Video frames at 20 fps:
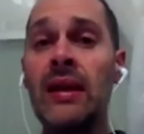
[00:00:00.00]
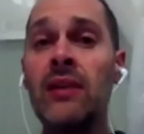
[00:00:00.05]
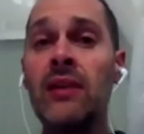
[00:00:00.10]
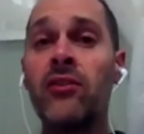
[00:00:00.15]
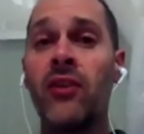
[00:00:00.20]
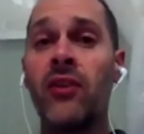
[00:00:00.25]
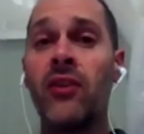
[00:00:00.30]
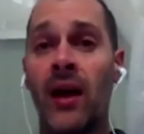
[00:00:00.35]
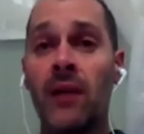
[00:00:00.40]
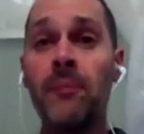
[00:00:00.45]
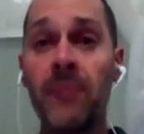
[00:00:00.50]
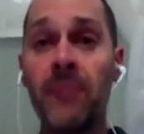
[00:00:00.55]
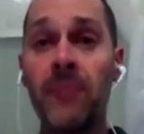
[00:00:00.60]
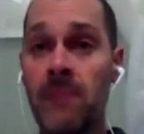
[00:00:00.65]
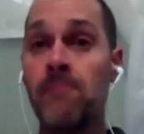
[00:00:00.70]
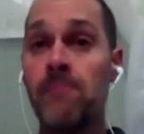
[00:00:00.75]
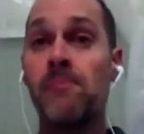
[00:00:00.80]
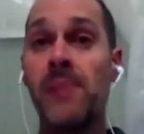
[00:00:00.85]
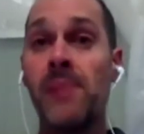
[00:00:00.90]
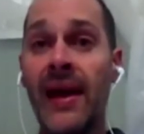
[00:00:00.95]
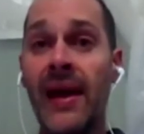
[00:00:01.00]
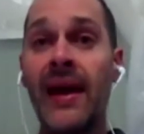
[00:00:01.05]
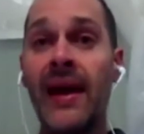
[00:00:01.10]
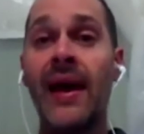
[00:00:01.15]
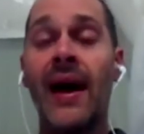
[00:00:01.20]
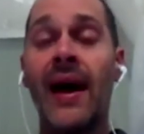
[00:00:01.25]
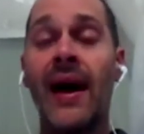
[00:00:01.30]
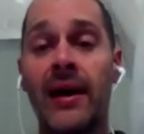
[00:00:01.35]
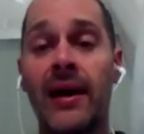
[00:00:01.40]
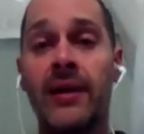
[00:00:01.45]
to help them play
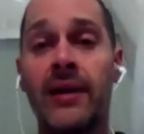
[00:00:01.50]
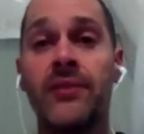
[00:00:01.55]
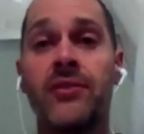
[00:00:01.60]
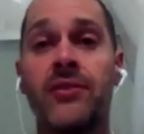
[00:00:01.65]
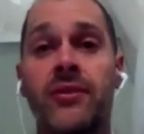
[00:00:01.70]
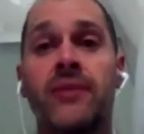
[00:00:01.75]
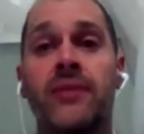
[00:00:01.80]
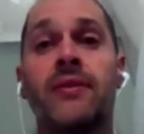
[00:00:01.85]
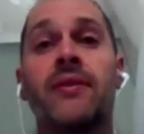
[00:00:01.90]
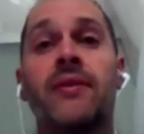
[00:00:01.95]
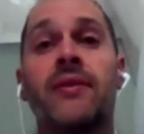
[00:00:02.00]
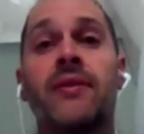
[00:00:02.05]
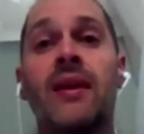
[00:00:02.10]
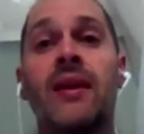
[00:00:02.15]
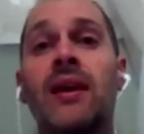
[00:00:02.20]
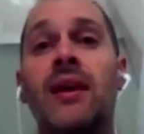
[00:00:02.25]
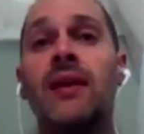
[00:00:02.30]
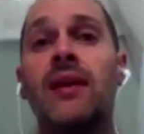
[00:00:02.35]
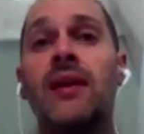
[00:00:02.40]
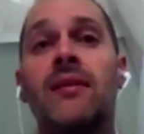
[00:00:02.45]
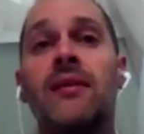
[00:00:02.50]
out their